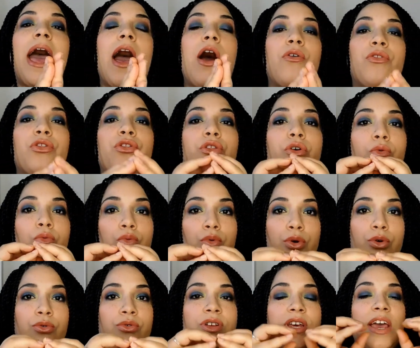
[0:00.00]
out the
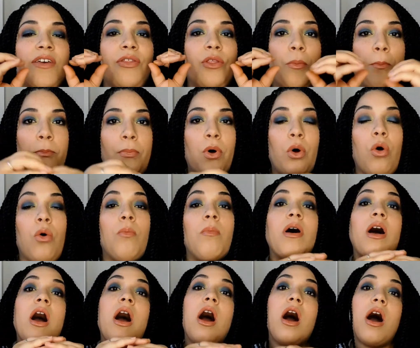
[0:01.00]
root and the bulb